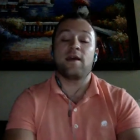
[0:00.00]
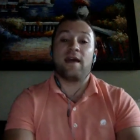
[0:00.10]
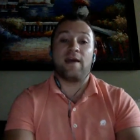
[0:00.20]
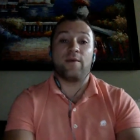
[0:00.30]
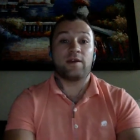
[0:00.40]

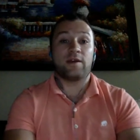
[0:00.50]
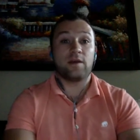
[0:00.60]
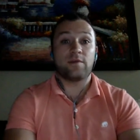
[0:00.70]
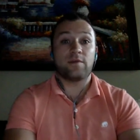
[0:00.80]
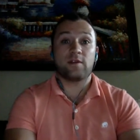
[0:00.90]
And when it
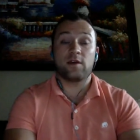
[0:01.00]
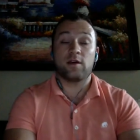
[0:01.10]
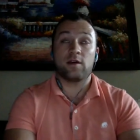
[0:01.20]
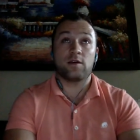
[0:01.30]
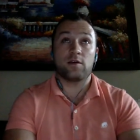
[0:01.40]
comes
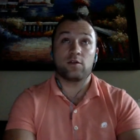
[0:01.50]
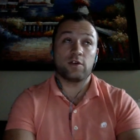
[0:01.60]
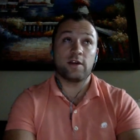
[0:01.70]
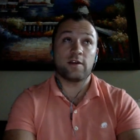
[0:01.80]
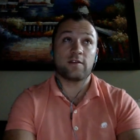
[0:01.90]
to
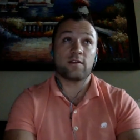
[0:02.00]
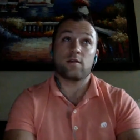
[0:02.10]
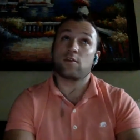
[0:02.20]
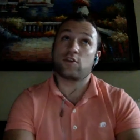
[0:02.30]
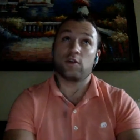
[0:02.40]
Chris,
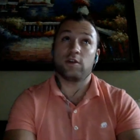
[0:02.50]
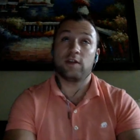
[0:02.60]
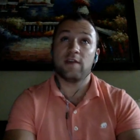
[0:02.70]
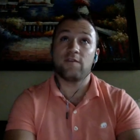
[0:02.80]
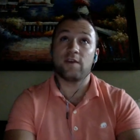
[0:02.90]
Chili
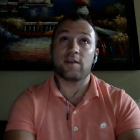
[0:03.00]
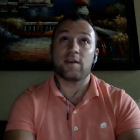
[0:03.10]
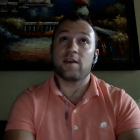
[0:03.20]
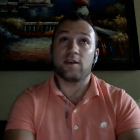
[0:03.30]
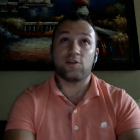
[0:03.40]
Davis,
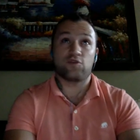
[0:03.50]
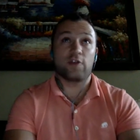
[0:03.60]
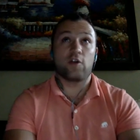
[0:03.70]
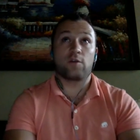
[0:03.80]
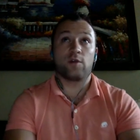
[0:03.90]
his right
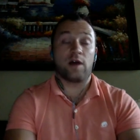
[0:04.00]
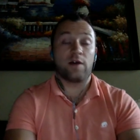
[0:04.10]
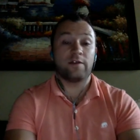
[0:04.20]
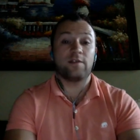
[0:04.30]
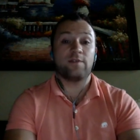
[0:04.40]
arm will
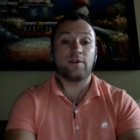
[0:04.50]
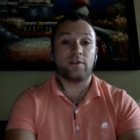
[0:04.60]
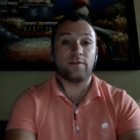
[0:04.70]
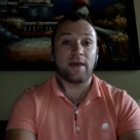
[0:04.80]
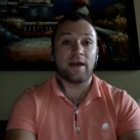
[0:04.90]
obviously be on the
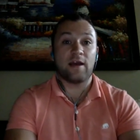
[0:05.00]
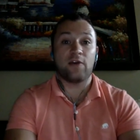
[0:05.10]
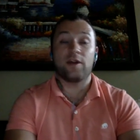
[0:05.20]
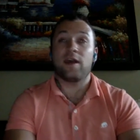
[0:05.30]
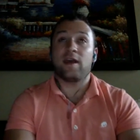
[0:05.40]

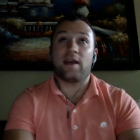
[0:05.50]
mound.